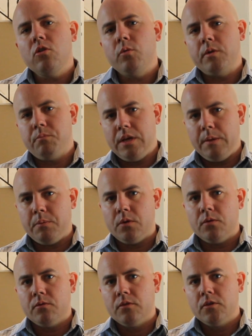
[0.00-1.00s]
with people,
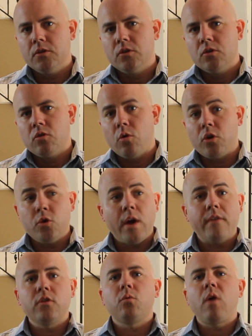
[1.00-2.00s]
or you
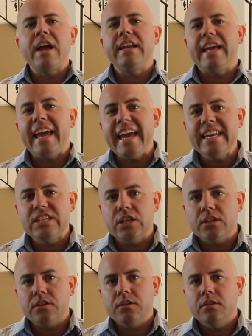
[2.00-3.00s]
have the right
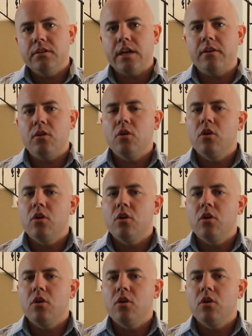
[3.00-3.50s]
agent that